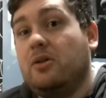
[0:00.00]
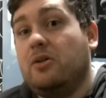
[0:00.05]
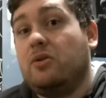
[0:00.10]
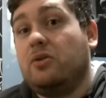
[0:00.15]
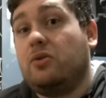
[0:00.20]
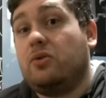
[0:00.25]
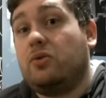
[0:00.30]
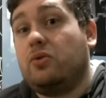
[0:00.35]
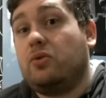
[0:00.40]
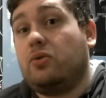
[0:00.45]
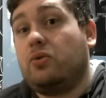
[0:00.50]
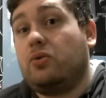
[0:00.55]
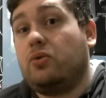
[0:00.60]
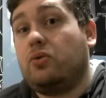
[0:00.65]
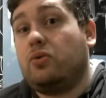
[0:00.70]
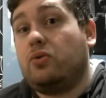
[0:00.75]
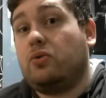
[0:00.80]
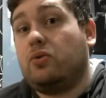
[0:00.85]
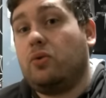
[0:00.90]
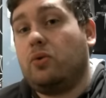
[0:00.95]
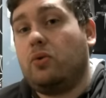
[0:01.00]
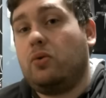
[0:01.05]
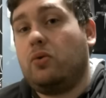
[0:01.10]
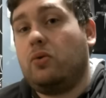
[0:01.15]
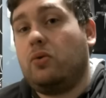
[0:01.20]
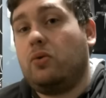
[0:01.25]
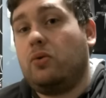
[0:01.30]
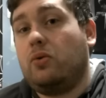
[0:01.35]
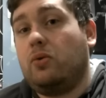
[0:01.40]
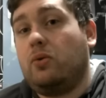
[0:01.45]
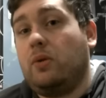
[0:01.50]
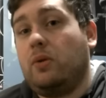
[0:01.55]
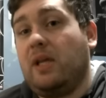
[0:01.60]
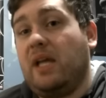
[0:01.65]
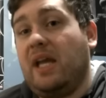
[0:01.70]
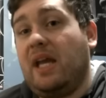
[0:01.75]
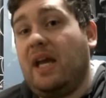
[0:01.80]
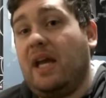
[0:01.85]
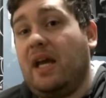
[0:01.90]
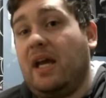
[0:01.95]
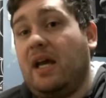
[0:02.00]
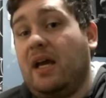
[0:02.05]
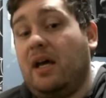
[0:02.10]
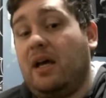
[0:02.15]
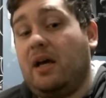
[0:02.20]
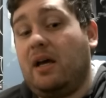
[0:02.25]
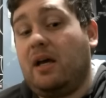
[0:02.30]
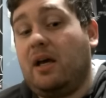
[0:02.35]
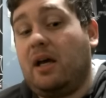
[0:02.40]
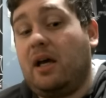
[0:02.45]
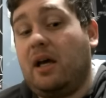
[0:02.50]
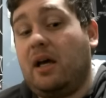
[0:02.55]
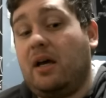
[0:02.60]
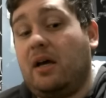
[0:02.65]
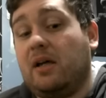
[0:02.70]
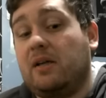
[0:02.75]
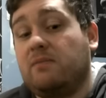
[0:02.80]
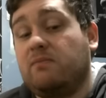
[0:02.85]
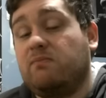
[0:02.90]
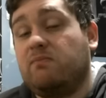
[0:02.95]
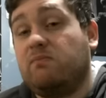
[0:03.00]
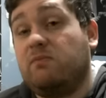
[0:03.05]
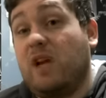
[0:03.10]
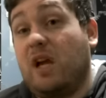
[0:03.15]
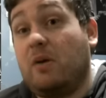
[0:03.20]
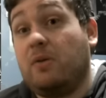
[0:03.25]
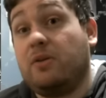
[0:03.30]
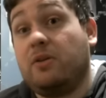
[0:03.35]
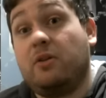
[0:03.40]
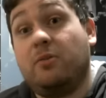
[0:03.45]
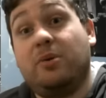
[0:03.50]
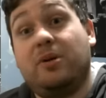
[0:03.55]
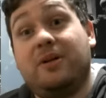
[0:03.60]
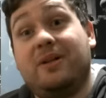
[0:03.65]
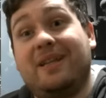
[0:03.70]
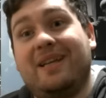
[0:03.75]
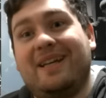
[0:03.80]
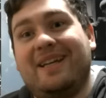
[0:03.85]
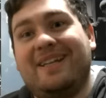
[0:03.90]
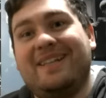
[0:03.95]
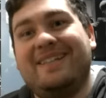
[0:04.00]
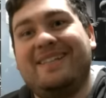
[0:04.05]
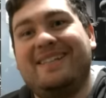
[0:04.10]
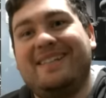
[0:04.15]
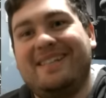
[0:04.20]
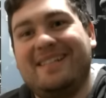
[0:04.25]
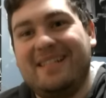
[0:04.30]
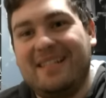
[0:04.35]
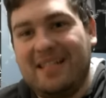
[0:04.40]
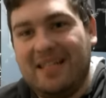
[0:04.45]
So, yeah. How was your birthday?